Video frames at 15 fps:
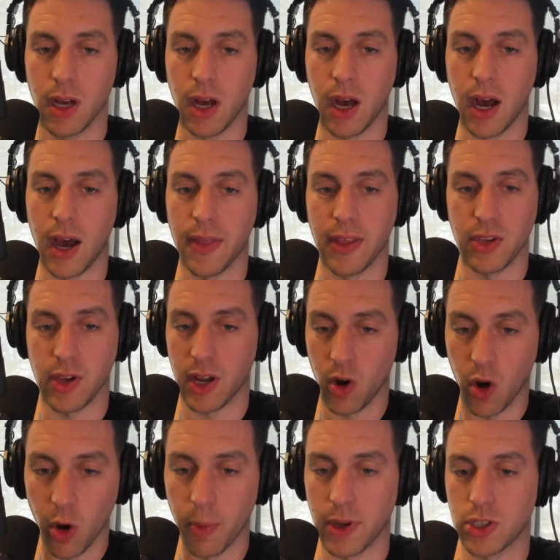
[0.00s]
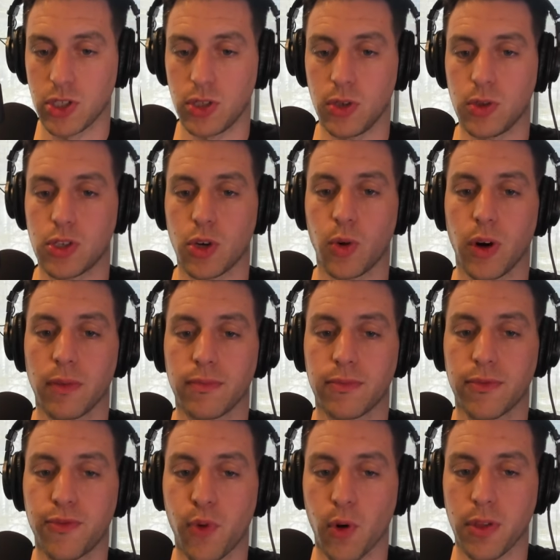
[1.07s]
And then you got a whole bunch of dudes who are
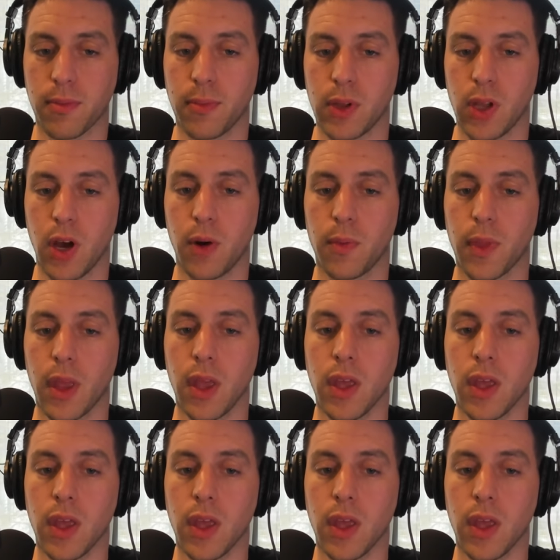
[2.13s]
fourth and below.